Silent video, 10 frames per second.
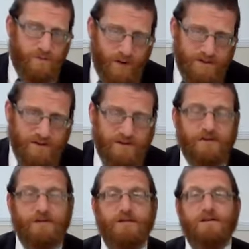pasuk
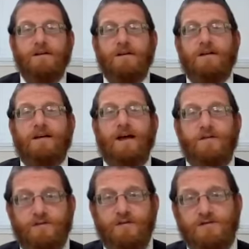and
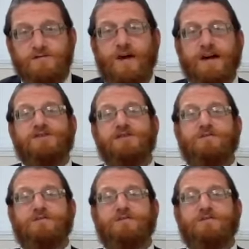the first Rashi,